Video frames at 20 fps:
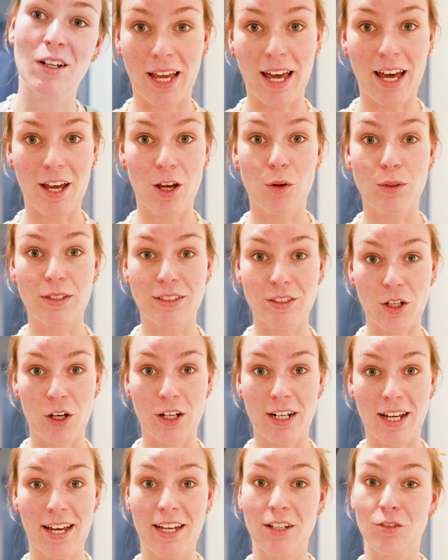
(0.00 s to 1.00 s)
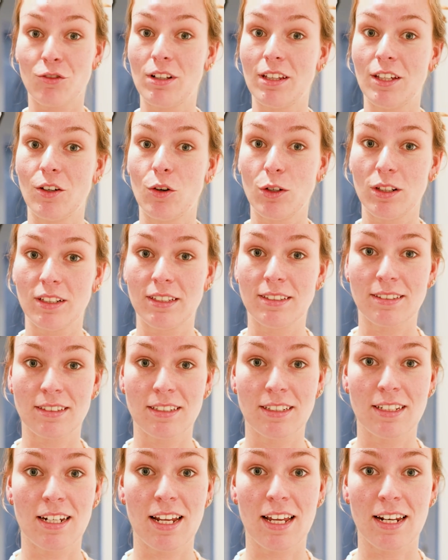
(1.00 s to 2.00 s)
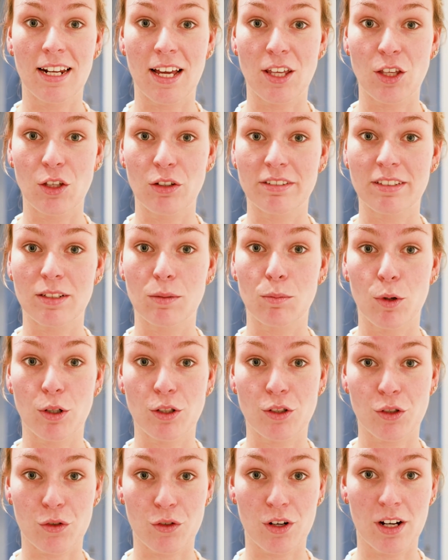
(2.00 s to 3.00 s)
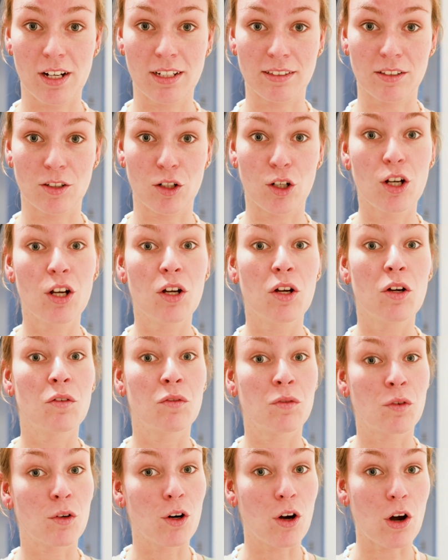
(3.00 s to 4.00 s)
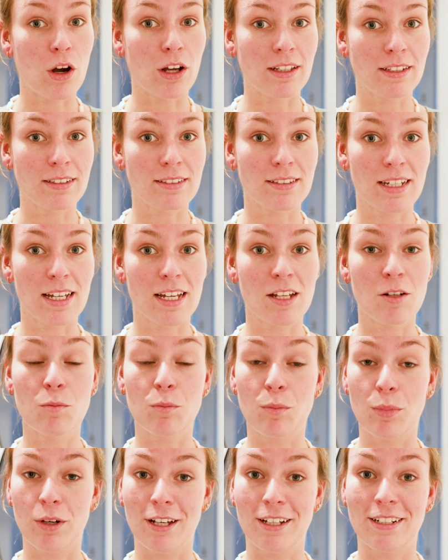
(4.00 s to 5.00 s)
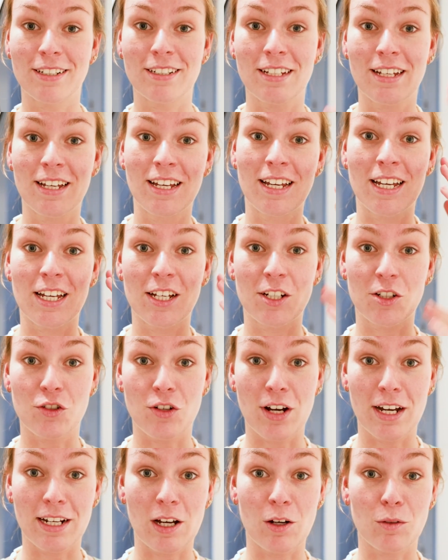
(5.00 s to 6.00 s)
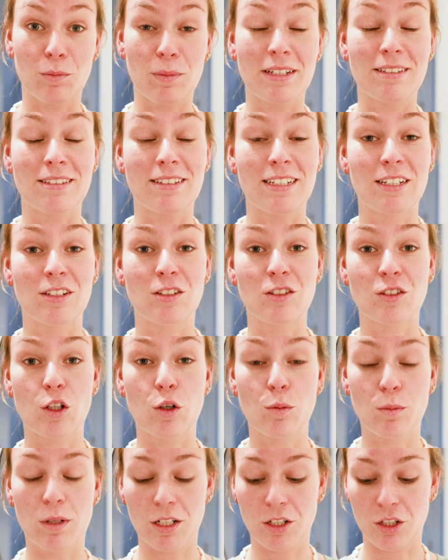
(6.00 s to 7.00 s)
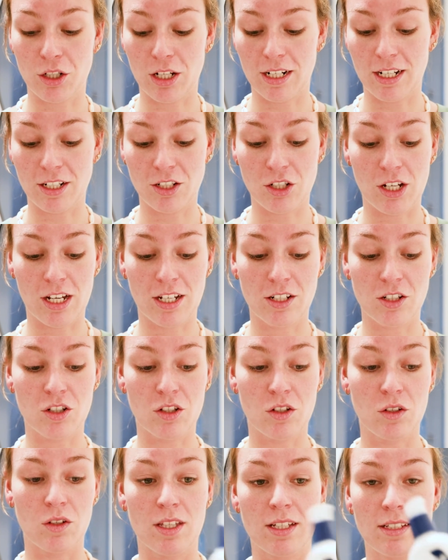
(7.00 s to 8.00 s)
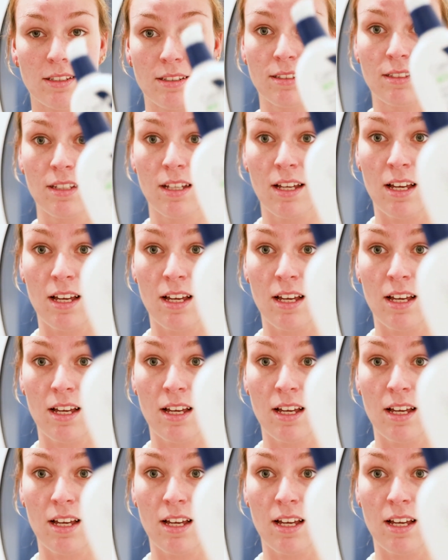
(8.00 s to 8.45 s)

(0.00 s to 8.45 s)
I always thought I had really oily skin, and I used a moisturizer for oily skin, but it dried out my skin so much, and I changed to this